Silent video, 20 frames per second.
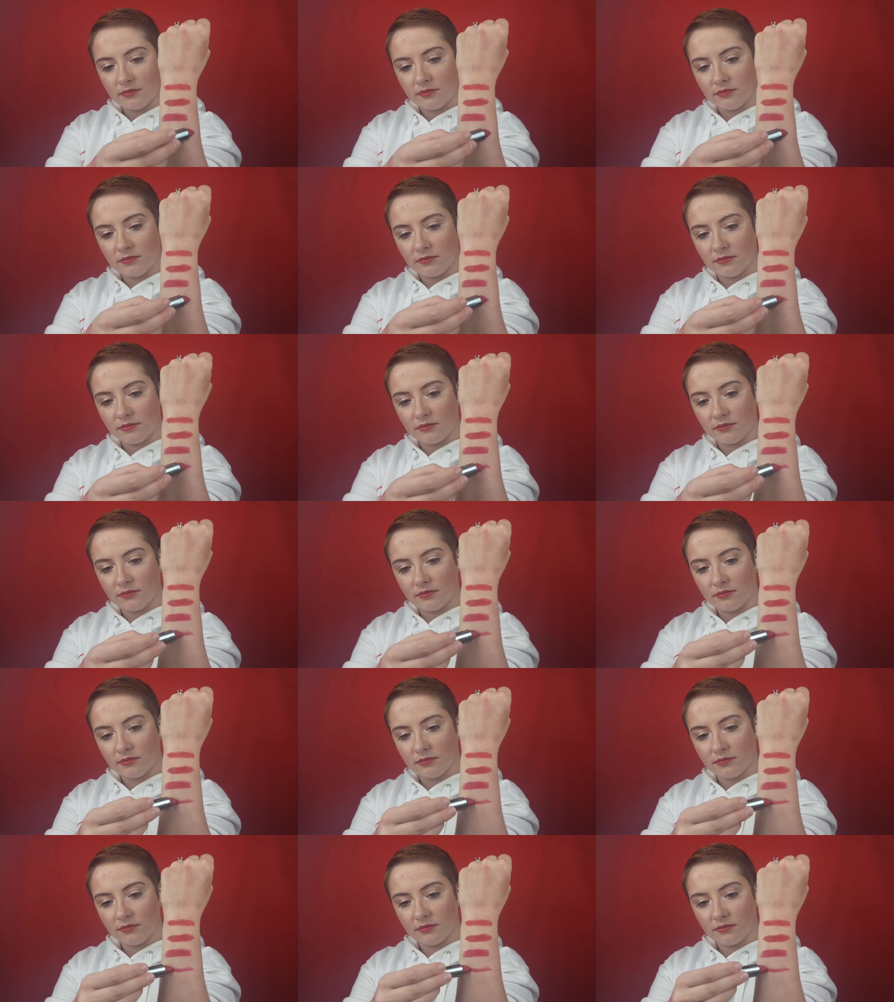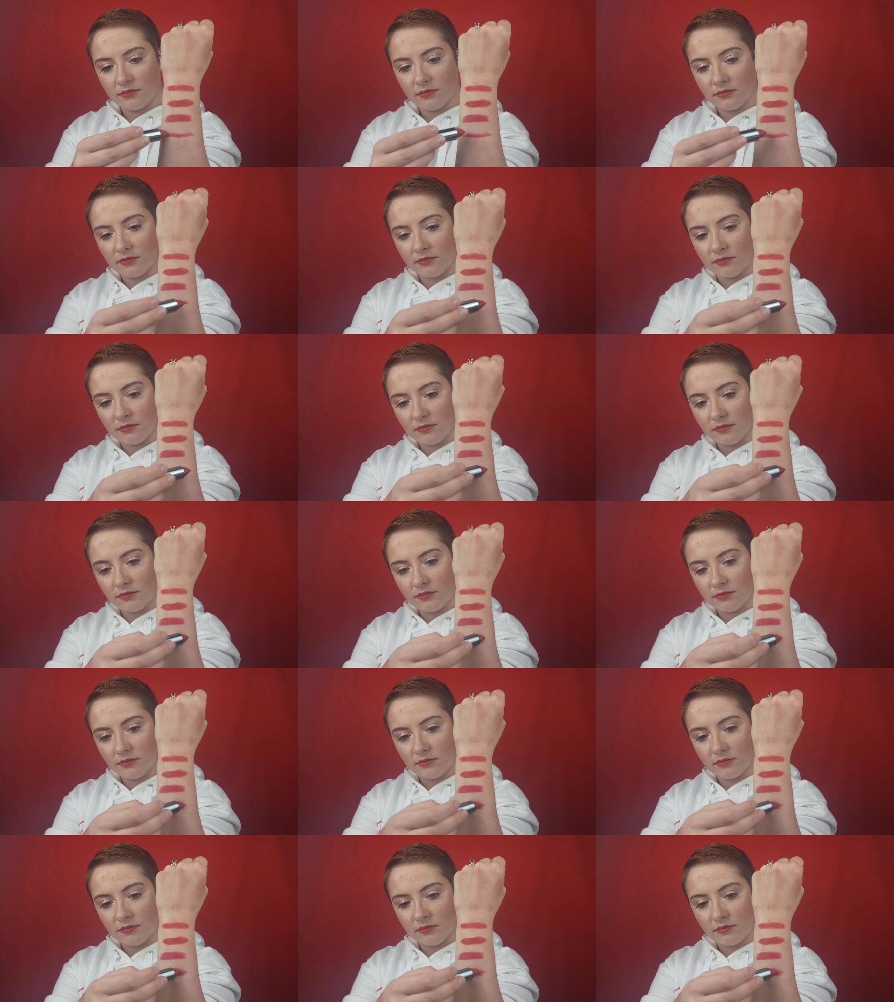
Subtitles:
Nobody speaks.